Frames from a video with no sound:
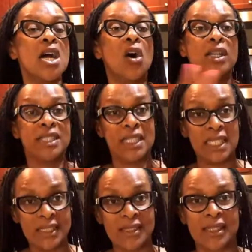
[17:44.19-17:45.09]
on the
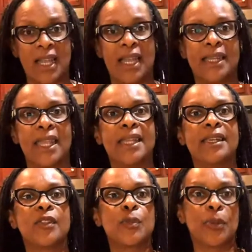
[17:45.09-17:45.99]
inside and
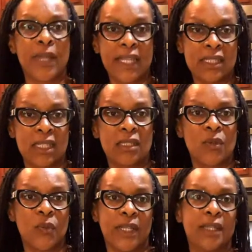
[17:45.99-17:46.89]
it is branded
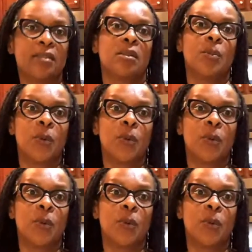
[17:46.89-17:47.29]
with